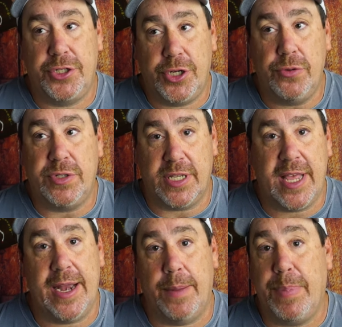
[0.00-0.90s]
shows the
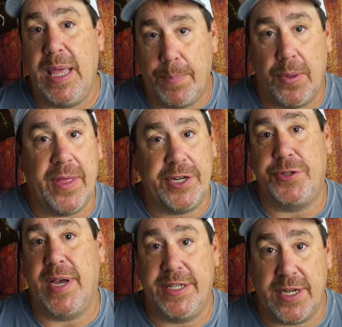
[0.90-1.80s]
kind of people that
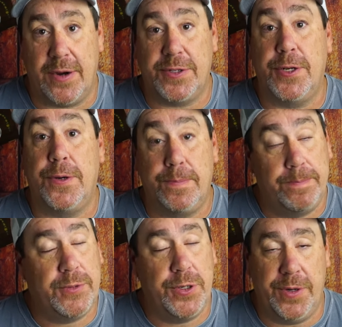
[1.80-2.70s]
you guys are. So
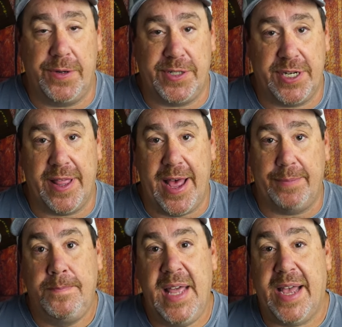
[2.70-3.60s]
kudos to that.
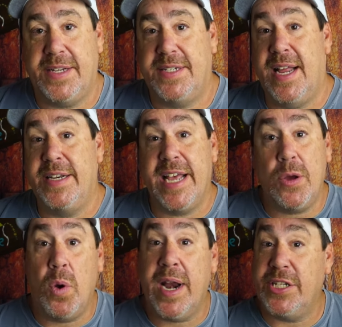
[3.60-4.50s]
Next, on day
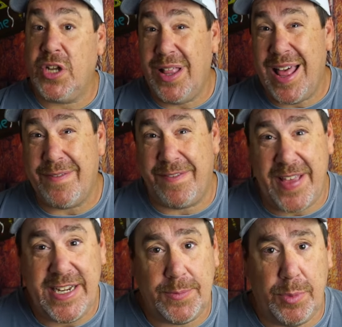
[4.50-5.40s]
one, I saw a lot of
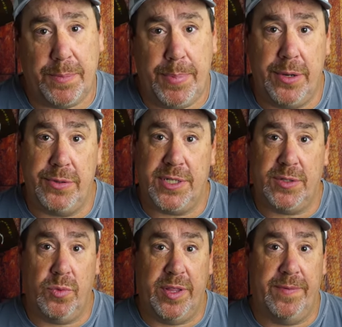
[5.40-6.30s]
Facebook
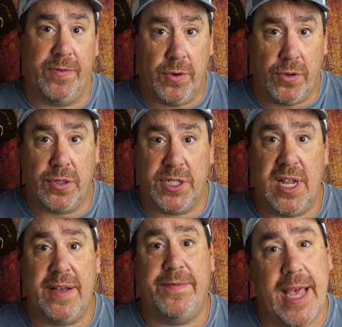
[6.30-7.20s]
posts with vertical
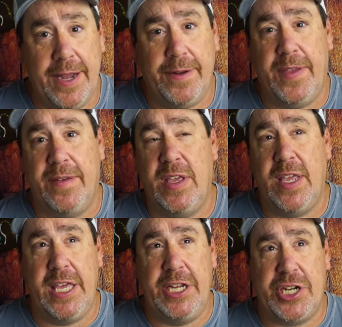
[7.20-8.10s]
stuff, kind of
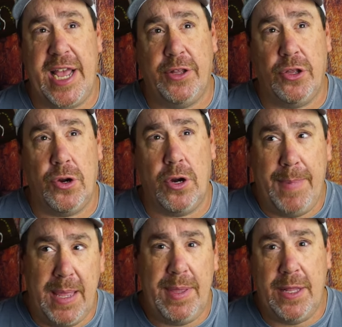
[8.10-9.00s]
giving each angler
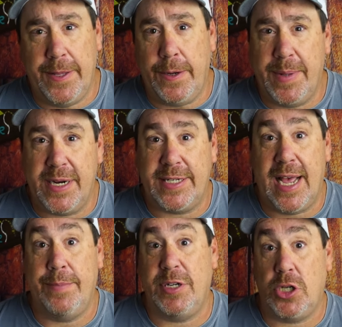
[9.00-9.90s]
maybe a little bit of
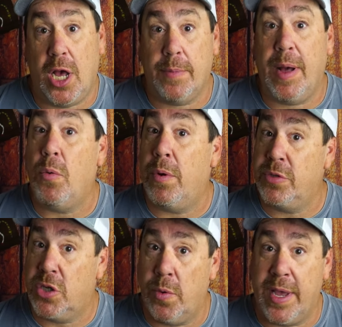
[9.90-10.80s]
time to talk about what
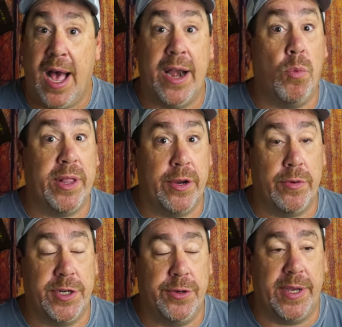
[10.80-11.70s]
was going on and what they
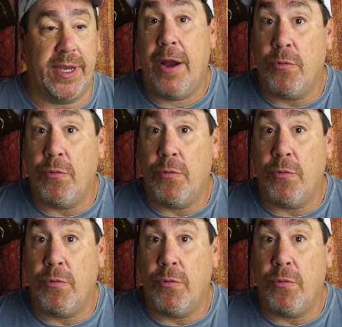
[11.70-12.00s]
were doing. I